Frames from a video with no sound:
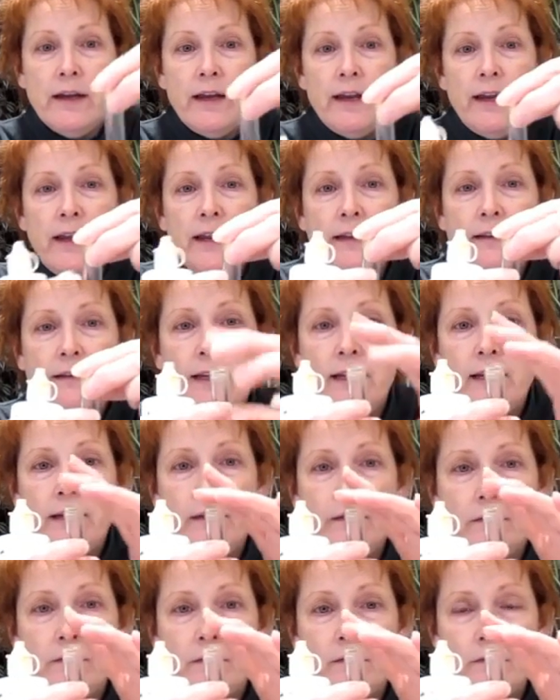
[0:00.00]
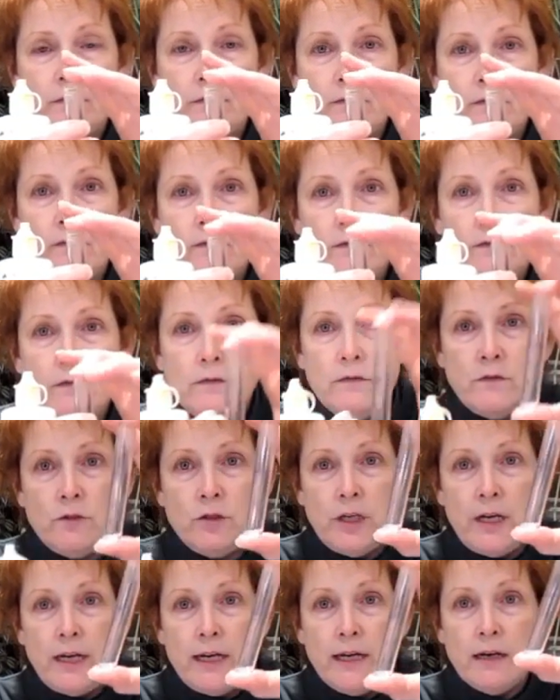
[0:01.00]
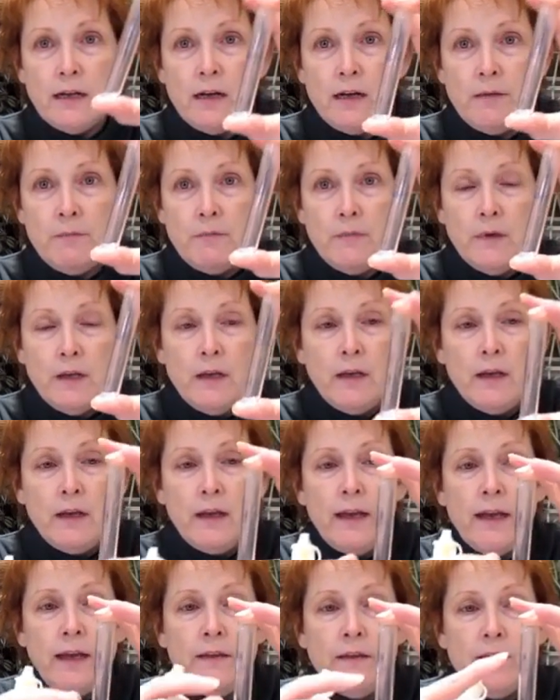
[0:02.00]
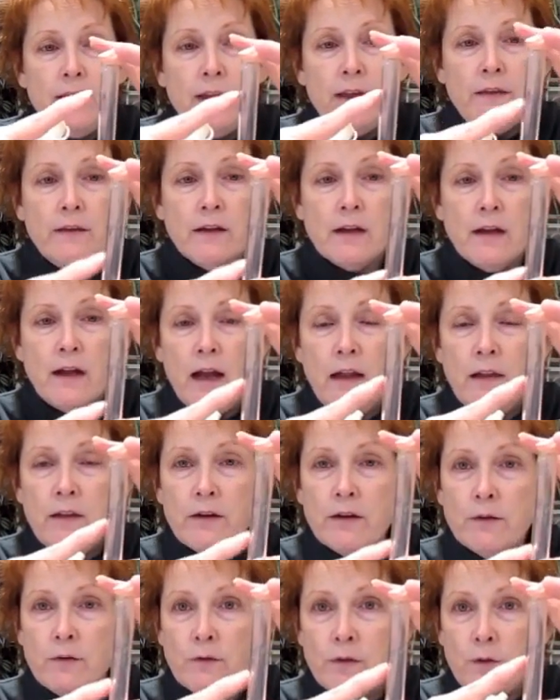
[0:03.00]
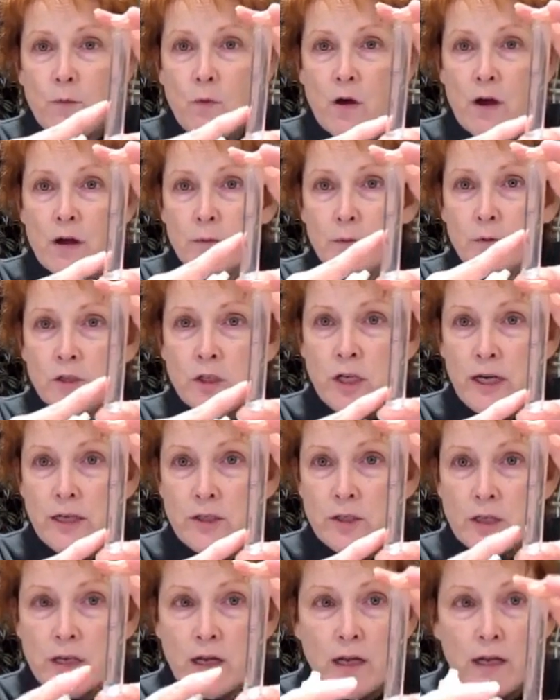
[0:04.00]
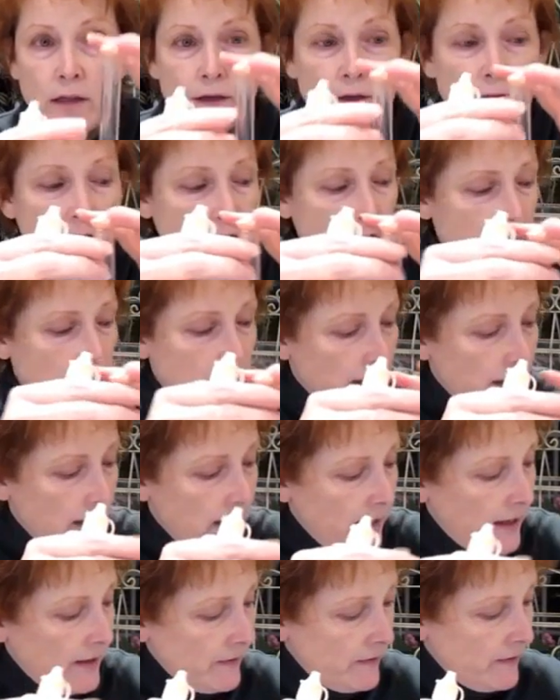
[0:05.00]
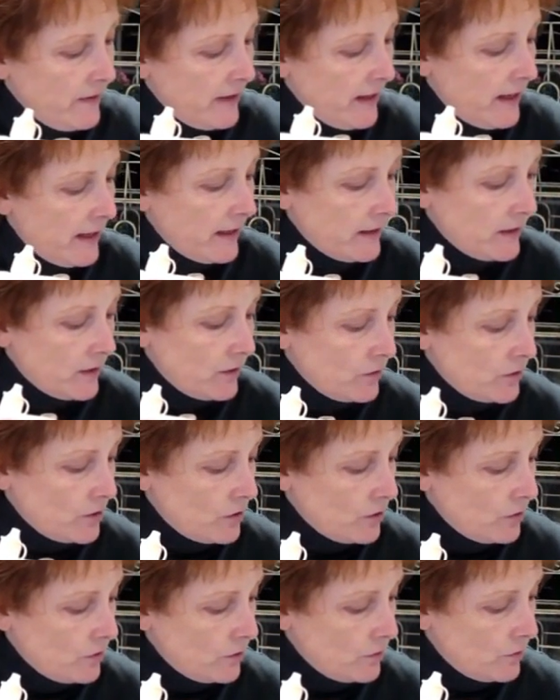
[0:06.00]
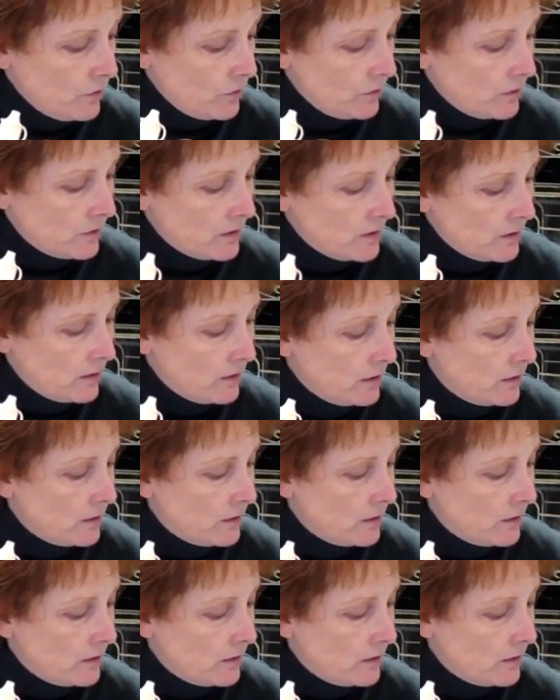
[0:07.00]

and then shake it up, and then the color, the water will change color, and then you use,